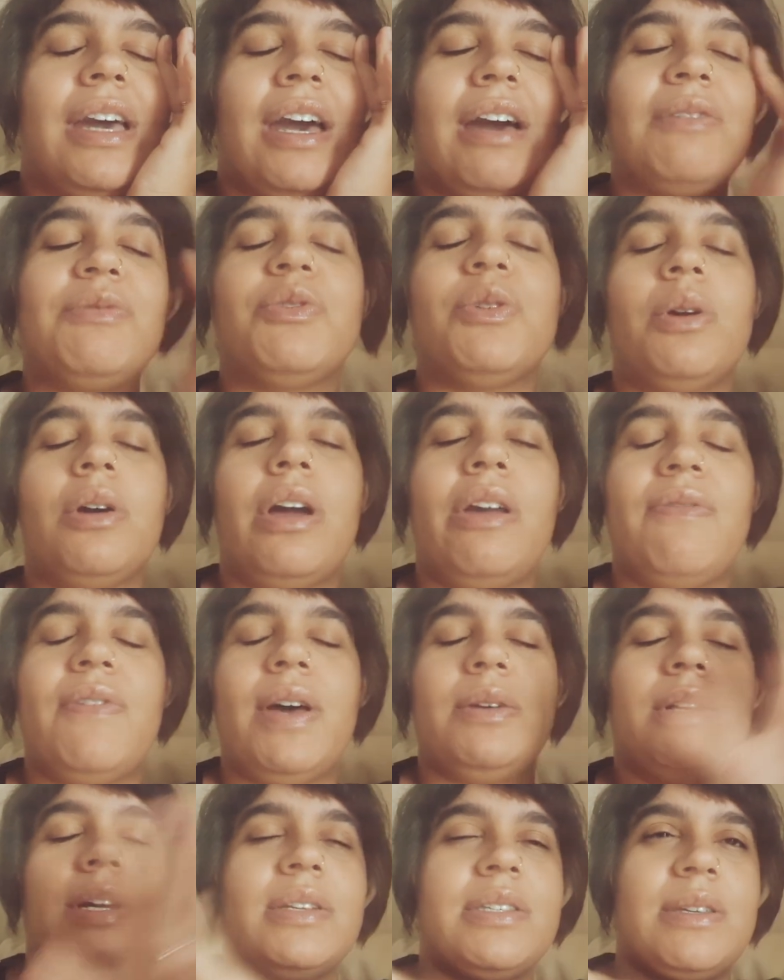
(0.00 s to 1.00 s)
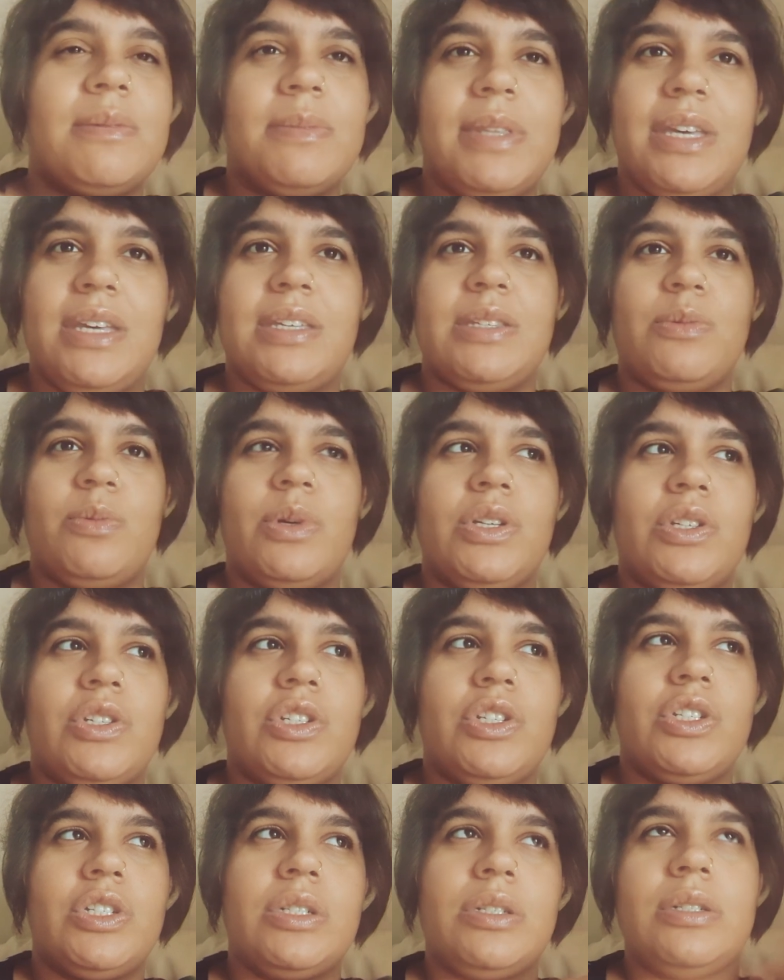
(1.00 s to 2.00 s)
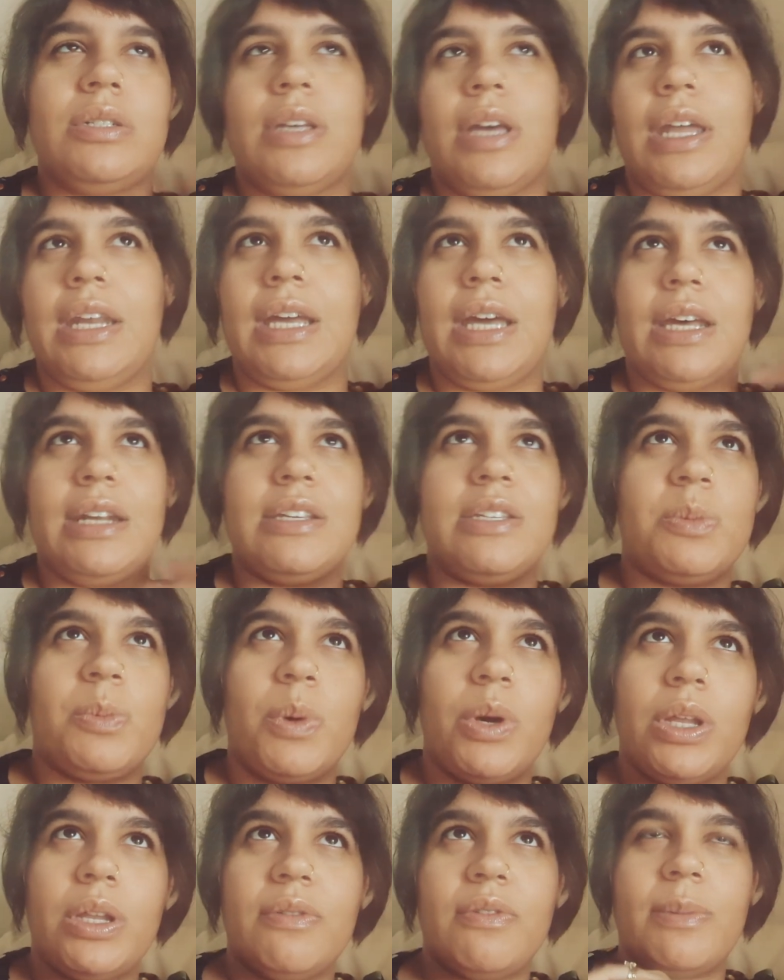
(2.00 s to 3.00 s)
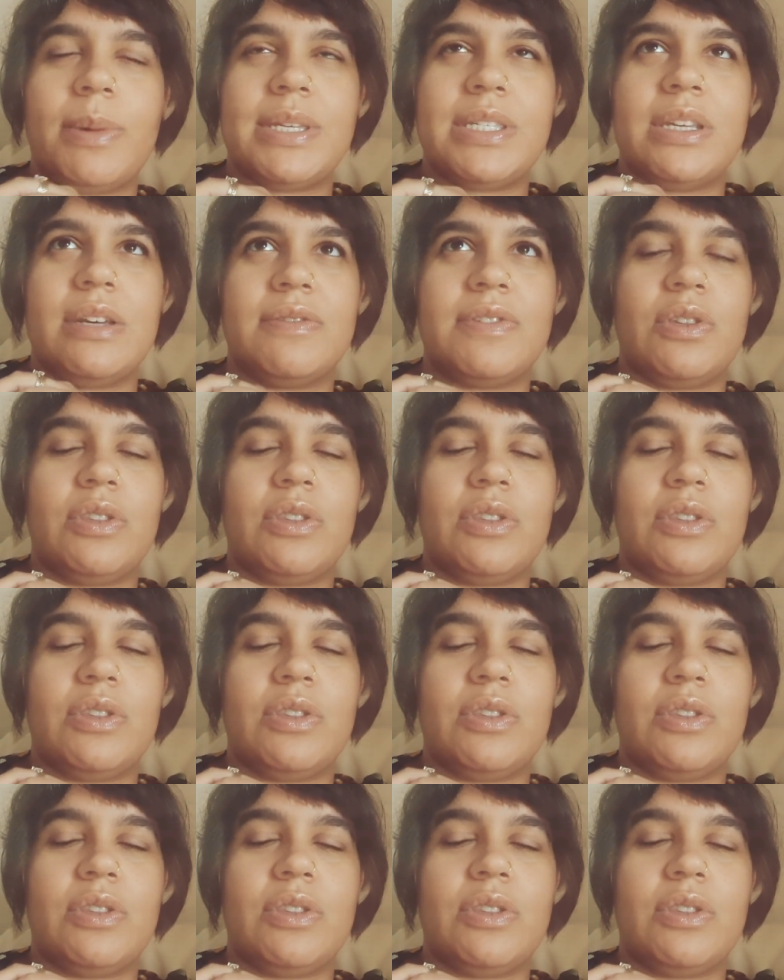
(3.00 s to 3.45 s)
after I found out some things, which I did kind of spoil it for myself,